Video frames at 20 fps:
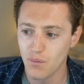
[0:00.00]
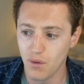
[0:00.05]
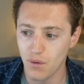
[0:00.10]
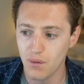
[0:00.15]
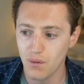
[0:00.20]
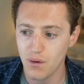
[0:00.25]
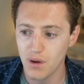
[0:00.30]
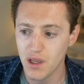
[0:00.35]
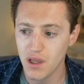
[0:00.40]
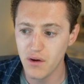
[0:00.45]

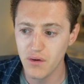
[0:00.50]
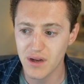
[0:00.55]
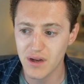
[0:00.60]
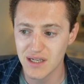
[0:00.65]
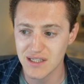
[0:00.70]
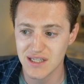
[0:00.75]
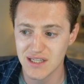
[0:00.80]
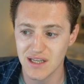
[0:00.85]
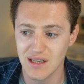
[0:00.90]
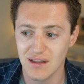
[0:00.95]
Well, here you
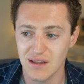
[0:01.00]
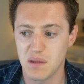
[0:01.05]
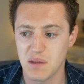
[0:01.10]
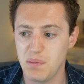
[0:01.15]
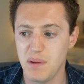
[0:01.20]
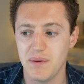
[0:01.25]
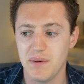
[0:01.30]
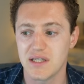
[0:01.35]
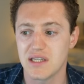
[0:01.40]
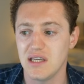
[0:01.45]
can see the
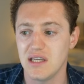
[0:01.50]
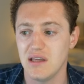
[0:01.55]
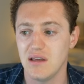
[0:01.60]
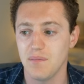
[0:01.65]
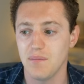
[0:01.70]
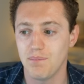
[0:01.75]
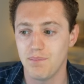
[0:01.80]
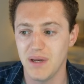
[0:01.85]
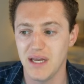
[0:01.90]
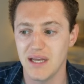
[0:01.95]

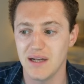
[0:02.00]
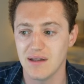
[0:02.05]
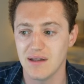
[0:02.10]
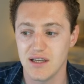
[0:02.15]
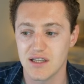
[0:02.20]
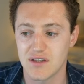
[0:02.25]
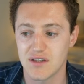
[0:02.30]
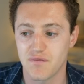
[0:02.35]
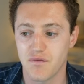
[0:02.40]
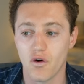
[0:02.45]
PPC bid
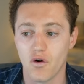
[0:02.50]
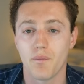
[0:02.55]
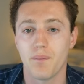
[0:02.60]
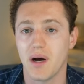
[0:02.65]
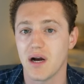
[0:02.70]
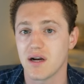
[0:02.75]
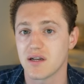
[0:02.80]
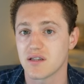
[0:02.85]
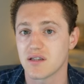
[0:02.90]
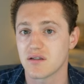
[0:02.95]
is
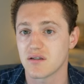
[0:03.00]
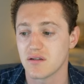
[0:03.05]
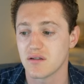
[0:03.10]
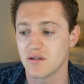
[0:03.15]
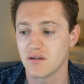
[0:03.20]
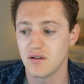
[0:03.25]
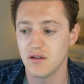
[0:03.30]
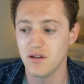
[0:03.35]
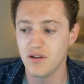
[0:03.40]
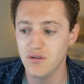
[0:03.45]
$4,
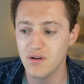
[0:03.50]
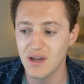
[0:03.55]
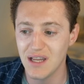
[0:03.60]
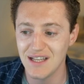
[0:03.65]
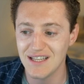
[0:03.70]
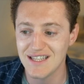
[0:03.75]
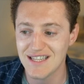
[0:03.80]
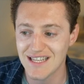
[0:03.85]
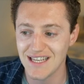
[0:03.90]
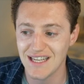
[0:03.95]
and you
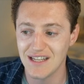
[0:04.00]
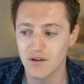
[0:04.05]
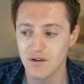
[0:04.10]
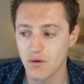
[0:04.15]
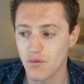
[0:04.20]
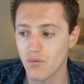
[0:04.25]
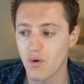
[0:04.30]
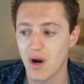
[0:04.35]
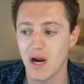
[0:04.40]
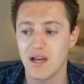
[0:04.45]
can see it
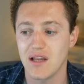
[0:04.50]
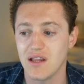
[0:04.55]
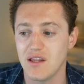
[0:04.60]
right